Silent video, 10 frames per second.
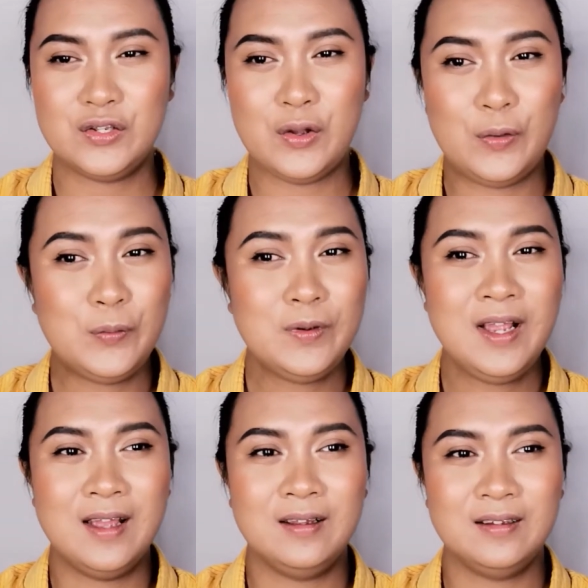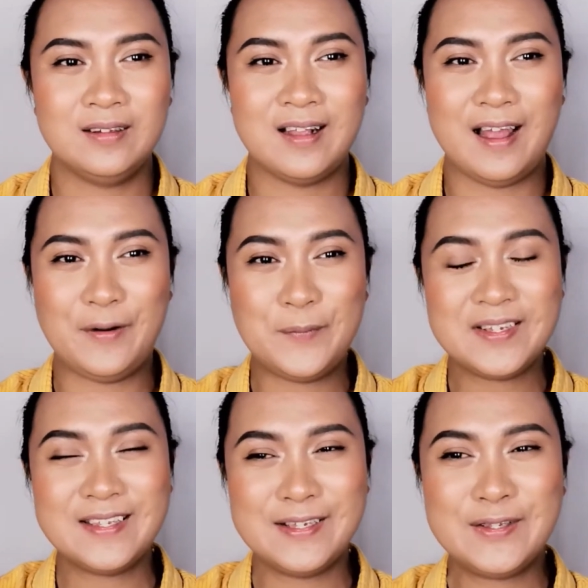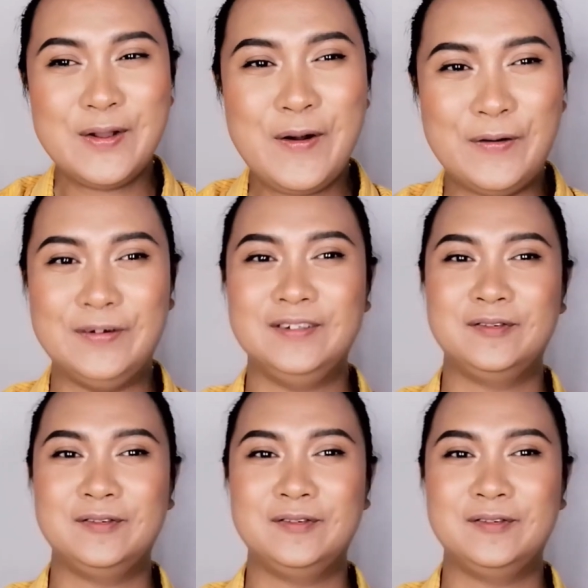So, how was the song?